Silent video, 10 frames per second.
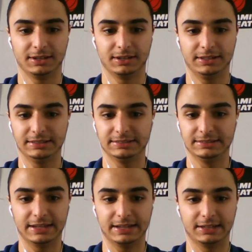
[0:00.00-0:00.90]
He's
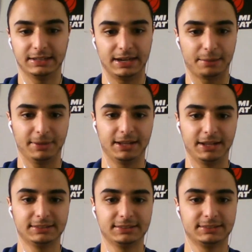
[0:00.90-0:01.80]
getting a lot of
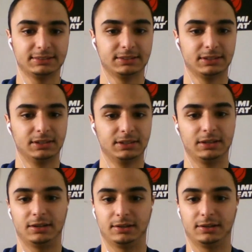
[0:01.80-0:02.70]
minutes.
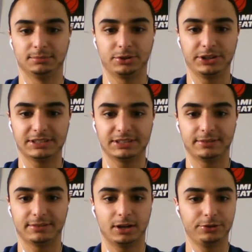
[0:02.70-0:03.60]

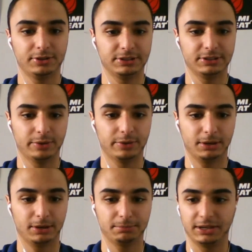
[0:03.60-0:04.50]
3,700 is a great
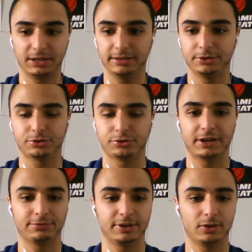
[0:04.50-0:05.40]
punt play if you're trying to
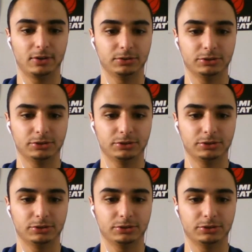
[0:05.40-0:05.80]
fit all those